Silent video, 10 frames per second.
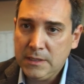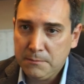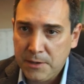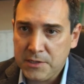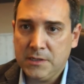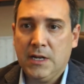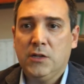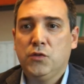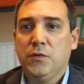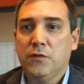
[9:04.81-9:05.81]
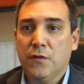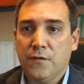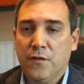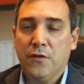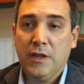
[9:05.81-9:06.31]
these patients had to be
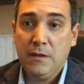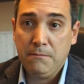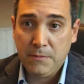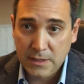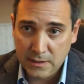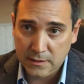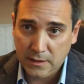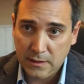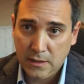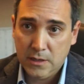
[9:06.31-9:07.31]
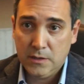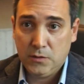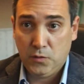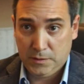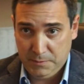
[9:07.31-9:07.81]
referred immediately
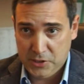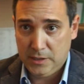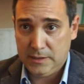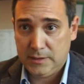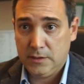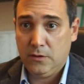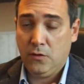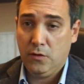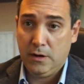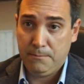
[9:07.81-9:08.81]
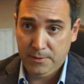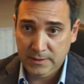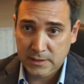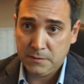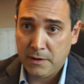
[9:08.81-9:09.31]
to a specialist, or a
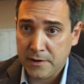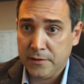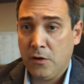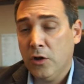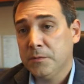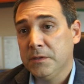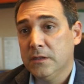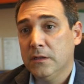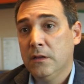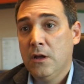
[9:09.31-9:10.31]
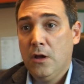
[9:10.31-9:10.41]
Princess Margaret Hospital,